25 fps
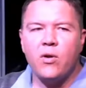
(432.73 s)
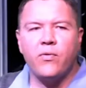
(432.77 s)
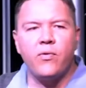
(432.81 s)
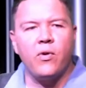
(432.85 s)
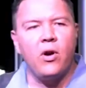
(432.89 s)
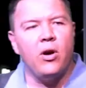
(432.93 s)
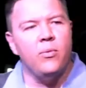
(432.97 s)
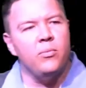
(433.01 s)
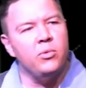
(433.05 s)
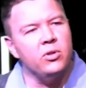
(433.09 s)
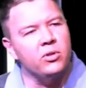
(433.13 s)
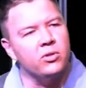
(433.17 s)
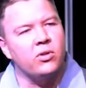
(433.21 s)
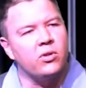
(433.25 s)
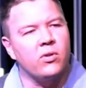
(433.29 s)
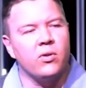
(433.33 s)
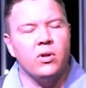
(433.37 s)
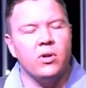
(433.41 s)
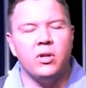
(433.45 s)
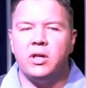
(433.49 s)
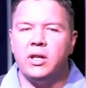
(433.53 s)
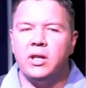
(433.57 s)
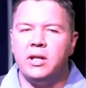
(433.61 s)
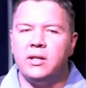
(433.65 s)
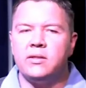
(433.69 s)
book of Romans,
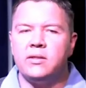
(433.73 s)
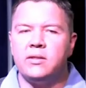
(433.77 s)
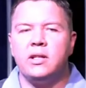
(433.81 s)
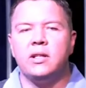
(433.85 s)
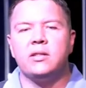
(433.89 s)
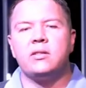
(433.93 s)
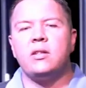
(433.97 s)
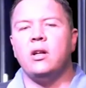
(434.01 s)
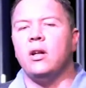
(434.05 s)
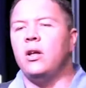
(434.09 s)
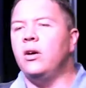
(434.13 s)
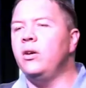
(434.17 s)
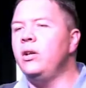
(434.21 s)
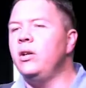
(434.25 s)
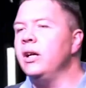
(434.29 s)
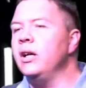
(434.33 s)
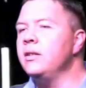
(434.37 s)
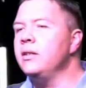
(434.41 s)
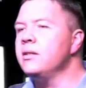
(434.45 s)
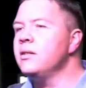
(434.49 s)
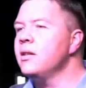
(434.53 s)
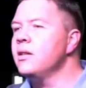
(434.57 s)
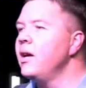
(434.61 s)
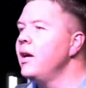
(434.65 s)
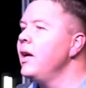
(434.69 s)
Corinthians,
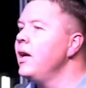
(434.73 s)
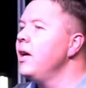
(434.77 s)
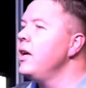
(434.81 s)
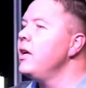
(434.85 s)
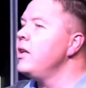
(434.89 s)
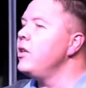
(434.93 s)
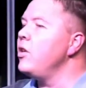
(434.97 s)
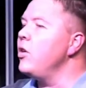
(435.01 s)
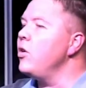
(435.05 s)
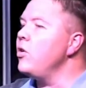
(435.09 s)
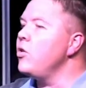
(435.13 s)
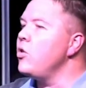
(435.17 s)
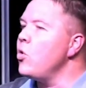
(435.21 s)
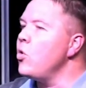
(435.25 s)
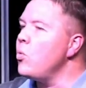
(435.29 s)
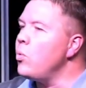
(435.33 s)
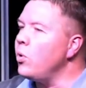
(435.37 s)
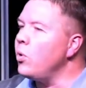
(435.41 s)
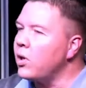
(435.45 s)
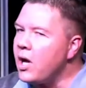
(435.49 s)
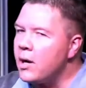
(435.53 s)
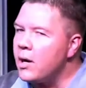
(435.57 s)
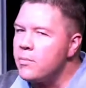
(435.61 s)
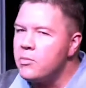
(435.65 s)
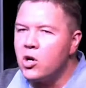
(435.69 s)
Thessalonians,
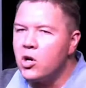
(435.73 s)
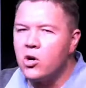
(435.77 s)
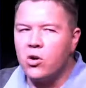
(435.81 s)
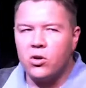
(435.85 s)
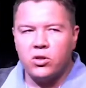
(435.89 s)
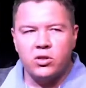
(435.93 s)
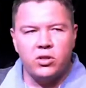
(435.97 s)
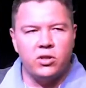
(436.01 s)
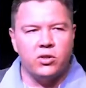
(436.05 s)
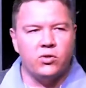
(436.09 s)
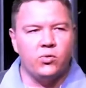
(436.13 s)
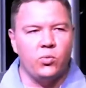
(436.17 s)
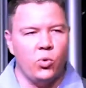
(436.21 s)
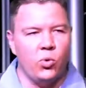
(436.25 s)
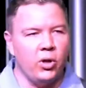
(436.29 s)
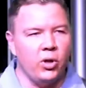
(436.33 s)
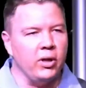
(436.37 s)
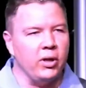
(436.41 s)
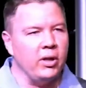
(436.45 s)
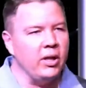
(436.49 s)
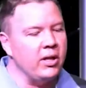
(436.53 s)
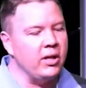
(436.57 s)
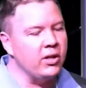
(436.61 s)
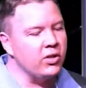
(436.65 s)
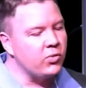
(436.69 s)
you will come across this
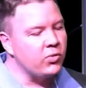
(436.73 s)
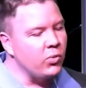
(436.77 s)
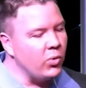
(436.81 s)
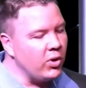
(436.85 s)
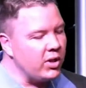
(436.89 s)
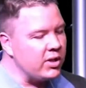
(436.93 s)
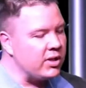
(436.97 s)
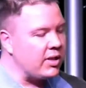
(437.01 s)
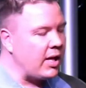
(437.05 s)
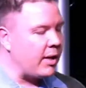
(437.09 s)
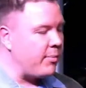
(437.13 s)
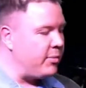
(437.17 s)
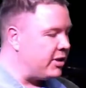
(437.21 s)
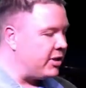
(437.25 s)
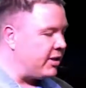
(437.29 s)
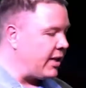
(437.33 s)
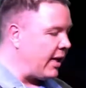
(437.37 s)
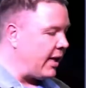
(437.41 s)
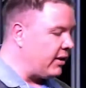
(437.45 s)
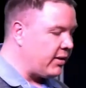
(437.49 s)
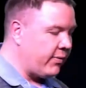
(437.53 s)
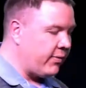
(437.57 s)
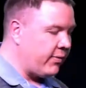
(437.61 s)
word, and this word's name is